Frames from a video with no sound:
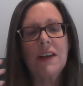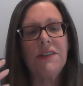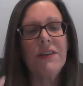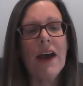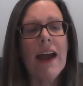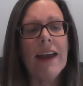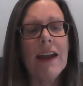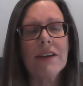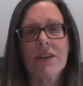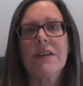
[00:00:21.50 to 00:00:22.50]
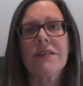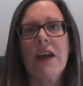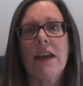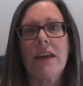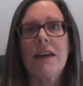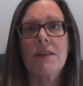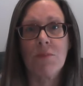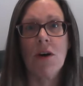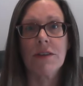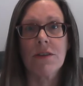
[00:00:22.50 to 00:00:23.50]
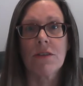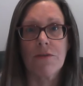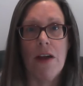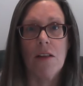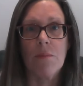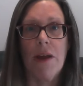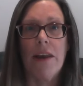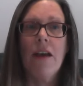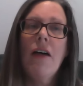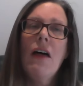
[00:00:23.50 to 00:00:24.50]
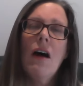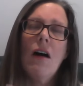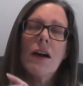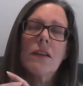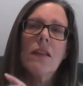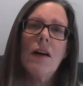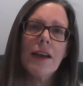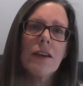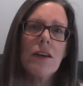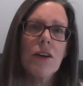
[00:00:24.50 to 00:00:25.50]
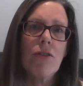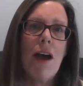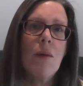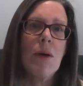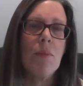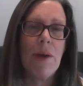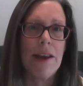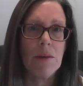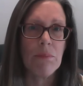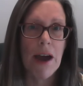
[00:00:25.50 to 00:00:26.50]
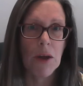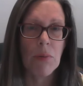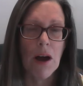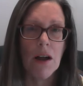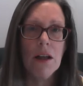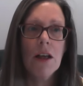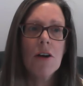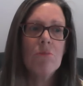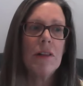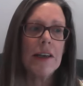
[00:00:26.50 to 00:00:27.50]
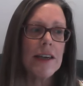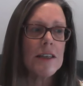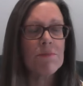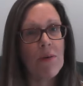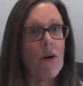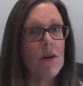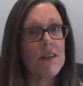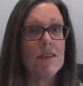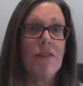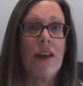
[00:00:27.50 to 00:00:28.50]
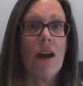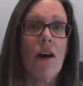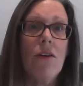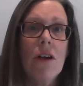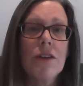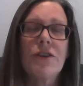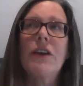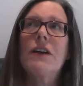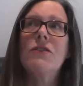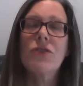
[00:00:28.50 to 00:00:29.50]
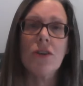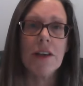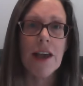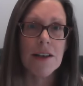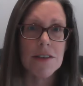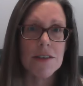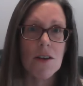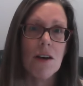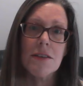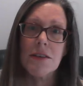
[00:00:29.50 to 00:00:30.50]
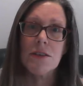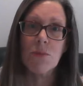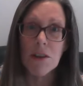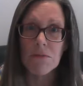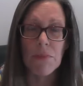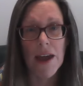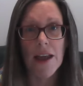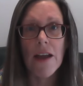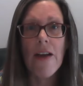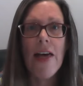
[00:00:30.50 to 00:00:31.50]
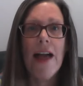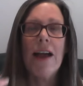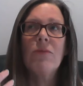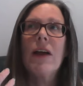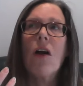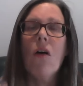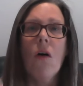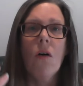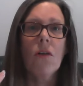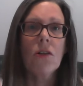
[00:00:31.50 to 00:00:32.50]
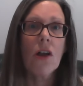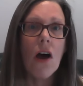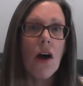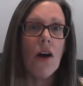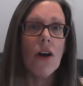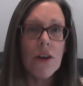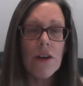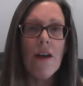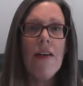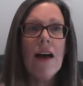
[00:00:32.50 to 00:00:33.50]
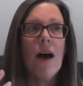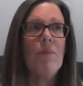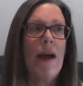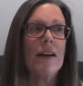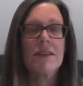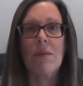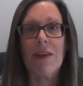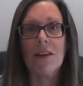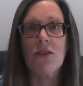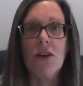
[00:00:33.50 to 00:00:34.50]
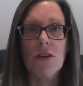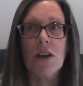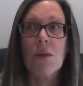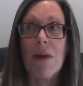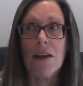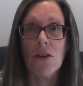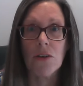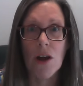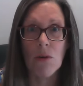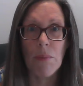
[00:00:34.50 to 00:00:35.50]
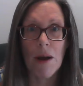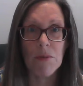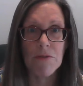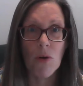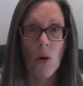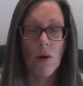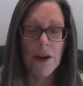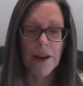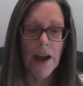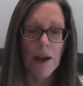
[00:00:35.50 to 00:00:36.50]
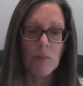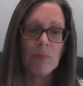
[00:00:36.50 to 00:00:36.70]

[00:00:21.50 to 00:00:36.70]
today, as I said, it's personal development. I'd like you to grab a pen and paper. Please pause the video so you can do the exercises with me and we all learn about something new that you may not know about before. Okay.